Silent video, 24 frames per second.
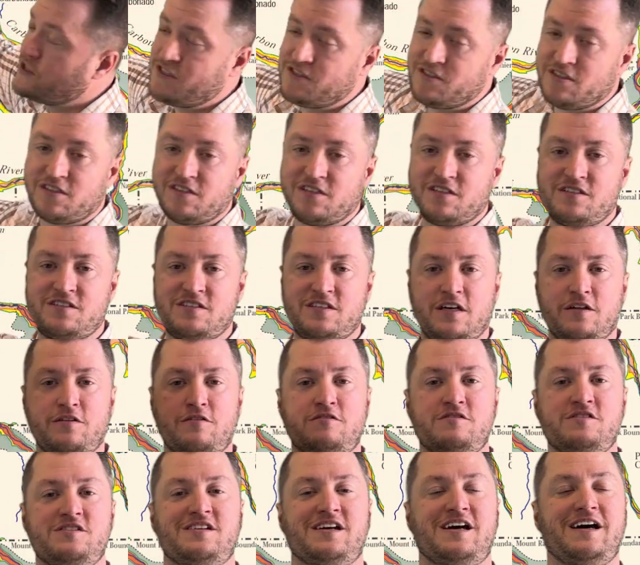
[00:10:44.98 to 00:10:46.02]
is on the
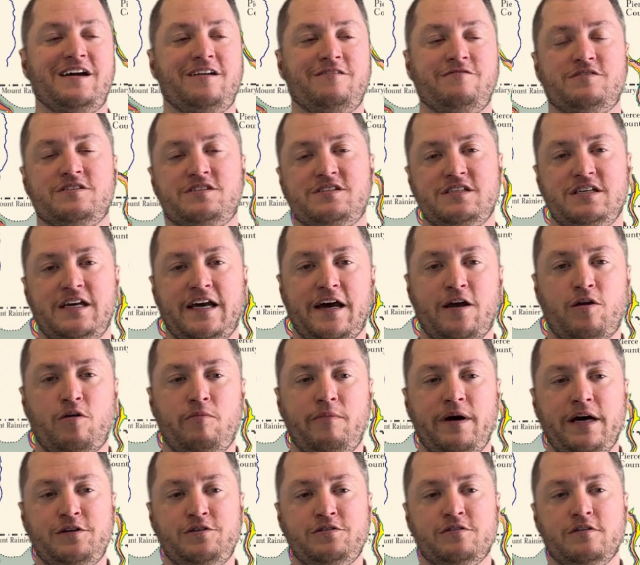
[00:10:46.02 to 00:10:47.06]
southern side of the Seattle
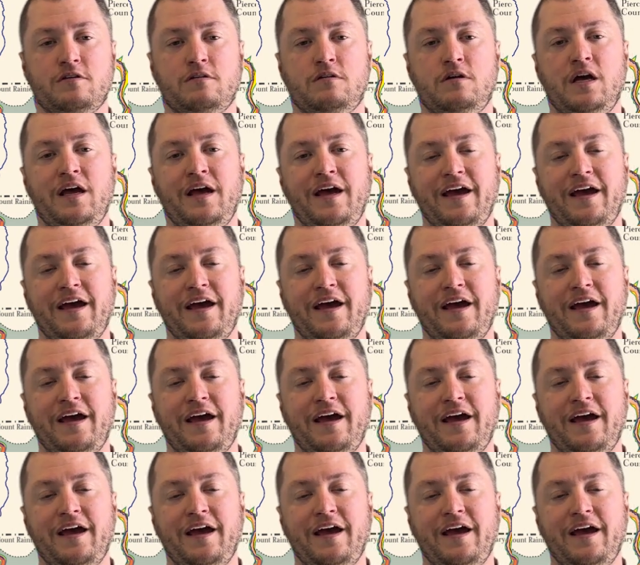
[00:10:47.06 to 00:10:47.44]
metro.